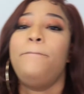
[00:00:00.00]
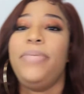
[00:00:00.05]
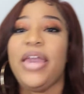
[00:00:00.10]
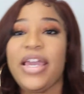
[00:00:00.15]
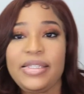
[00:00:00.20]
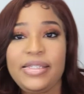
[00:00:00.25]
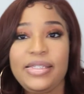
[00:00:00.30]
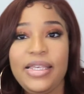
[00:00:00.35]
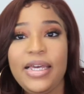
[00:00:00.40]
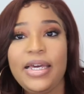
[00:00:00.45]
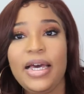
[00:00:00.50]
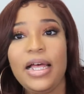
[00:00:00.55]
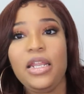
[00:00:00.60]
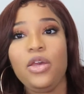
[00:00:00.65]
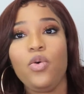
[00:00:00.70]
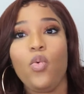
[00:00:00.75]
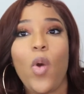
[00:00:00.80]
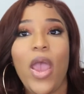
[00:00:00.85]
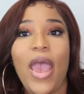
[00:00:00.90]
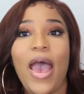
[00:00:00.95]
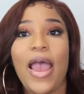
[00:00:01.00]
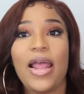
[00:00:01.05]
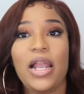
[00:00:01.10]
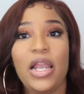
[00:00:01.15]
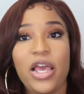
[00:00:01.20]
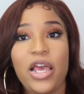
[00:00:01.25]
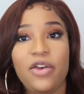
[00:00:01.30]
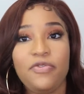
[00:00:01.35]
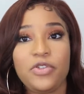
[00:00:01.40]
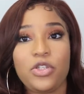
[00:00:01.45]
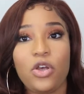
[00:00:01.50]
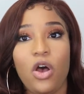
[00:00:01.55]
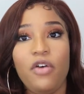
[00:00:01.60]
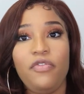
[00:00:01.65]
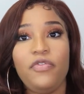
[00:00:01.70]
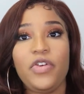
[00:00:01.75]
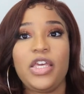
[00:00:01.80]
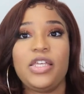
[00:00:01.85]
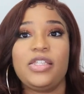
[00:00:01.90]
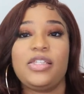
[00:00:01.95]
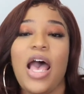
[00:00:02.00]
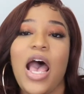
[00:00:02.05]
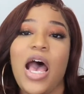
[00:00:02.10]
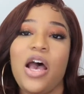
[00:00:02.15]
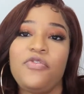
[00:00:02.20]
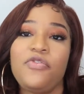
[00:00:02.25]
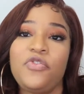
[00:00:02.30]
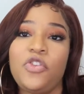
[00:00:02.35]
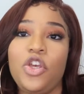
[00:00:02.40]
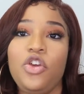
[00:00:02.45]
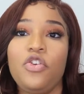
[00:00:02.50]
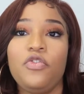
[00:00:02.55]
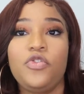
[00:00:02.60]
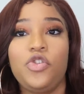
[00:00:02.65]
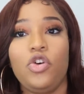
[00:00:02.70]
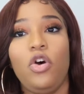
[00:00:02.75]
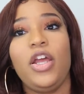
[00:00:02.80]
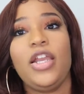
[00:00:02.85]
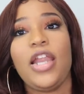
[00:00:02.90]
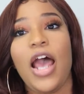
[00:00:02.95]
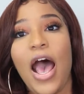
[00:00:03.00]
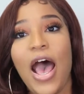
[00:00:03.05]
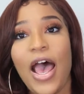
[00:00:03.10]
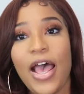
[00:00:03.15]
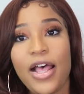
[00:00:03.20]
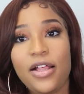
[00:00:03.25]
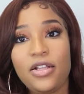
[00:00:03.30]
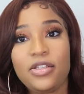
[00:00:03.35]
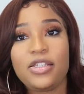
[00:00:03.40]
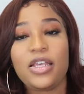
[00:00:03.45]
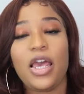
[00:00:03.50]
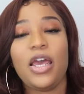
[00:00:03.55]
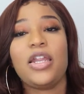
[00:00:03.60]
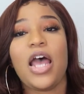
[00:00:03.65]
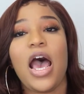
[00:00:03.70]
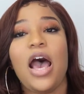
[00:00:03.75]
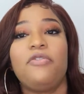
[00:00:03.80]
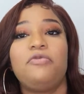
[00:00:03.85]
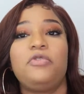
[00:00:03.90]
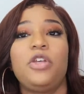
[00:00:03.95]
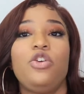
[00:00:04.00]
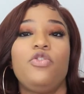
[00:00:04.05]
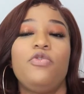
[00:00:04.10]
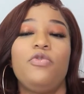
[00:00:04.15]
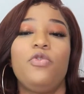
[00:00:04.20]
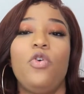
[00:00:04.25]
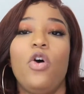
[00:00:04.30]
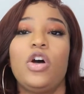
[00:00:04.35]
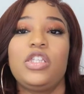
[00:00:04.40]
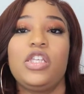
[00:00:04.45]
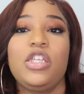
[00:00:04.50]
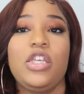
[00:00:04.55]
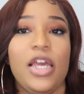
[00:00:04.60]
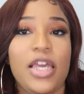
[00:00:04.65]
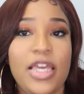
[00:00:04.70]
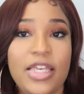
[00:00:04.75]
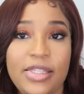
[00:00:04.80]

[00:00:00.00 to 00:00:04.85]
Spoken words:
basically where I left off is after you've done IELTS and after you've gotten your